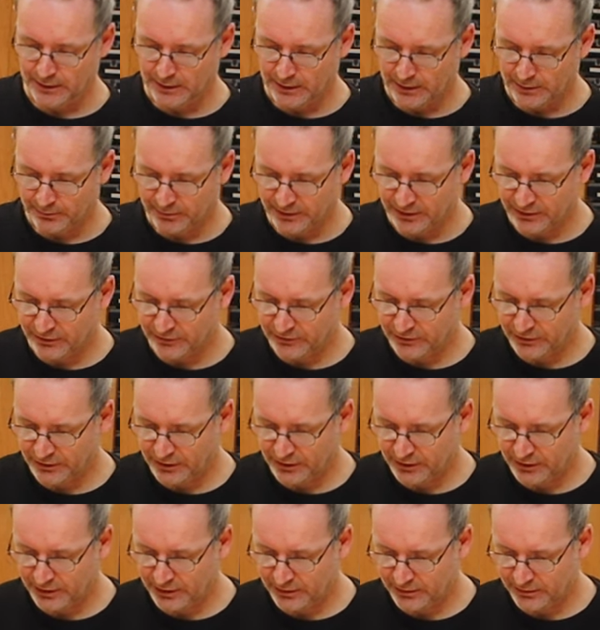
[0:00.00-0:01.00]
But
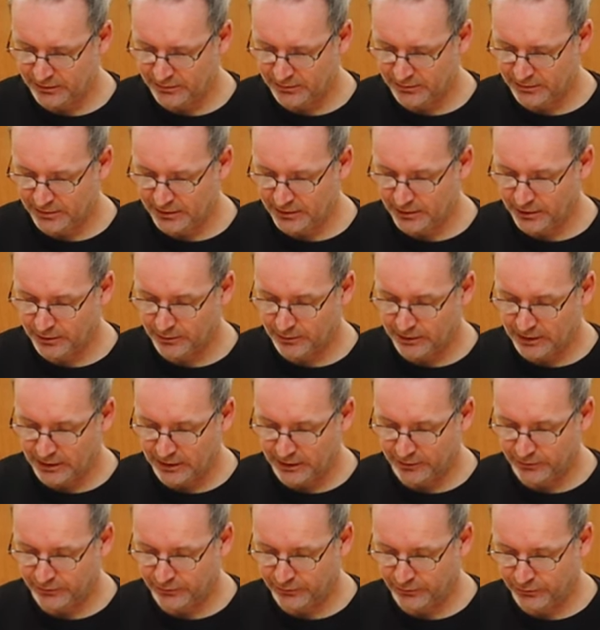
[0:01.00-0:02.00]
you know, it
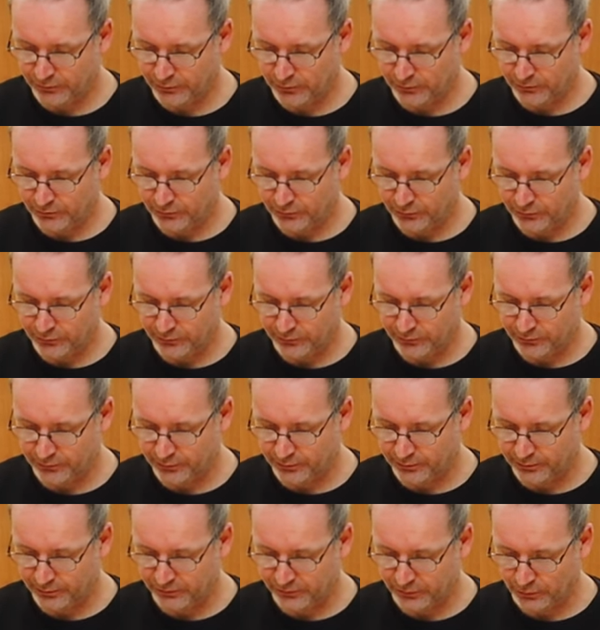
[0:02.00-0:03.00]
has
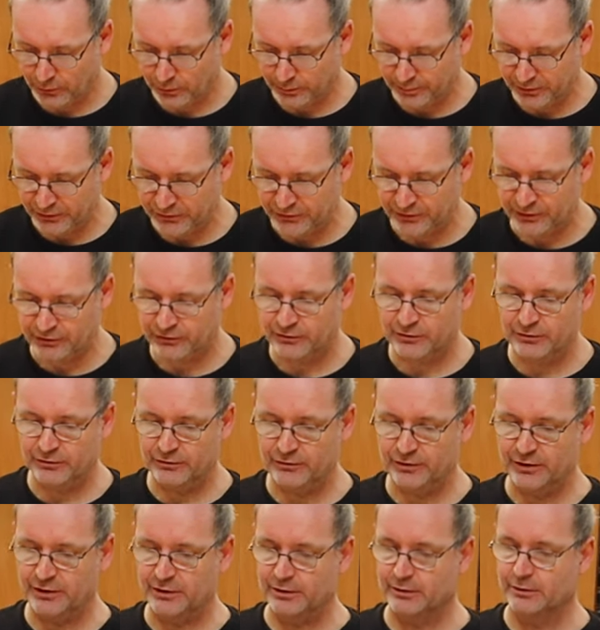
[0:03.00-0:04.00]
four positions
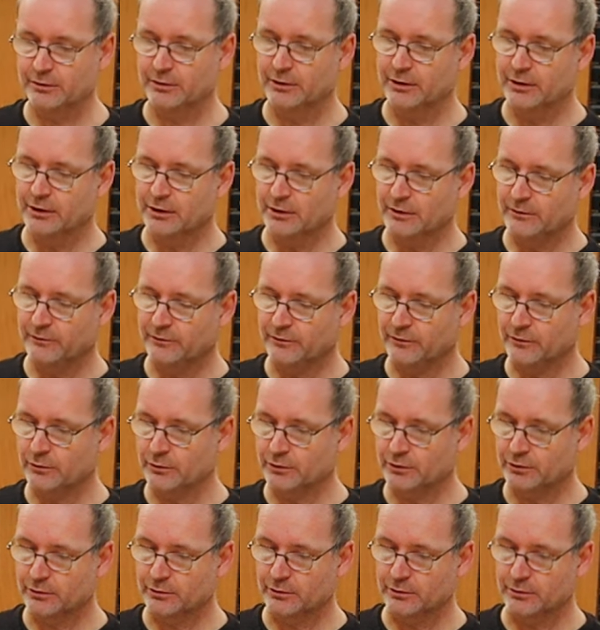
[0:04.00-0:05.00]
here for
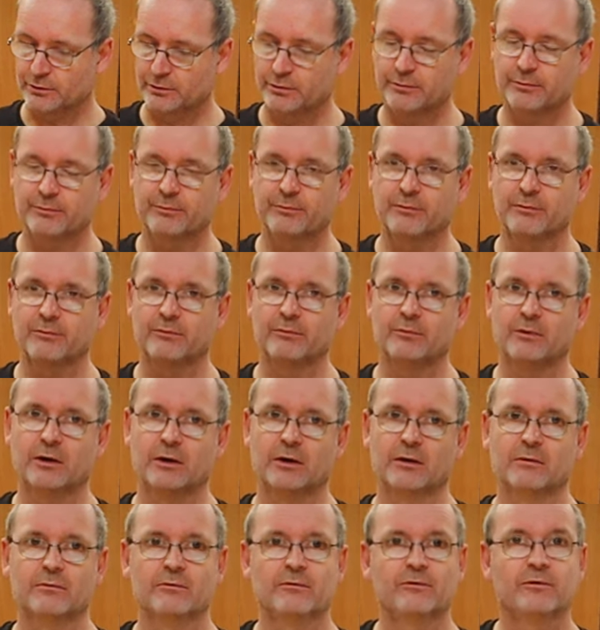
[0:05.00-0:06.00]
your
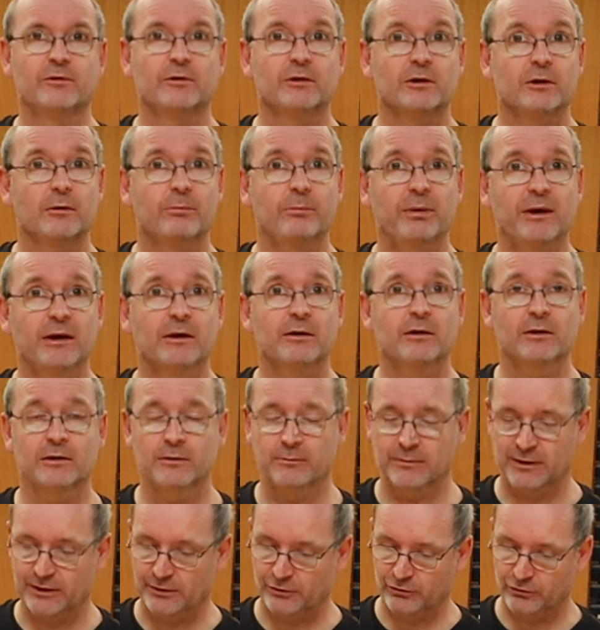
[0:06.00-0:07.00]

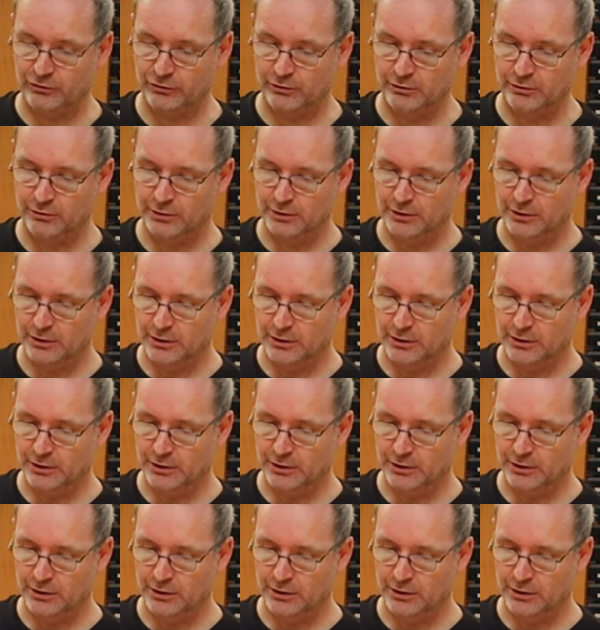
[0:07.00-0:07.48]
pendulum action.